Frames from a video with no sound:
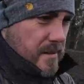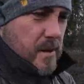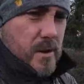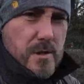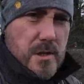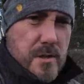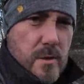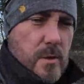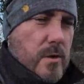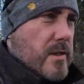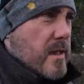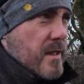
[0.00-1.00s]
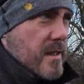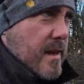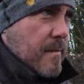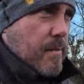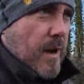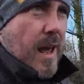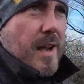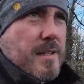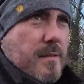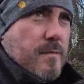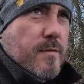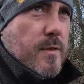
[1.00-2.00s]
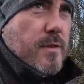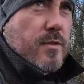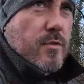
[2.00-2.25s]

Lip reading: Who'd have thought the simple act of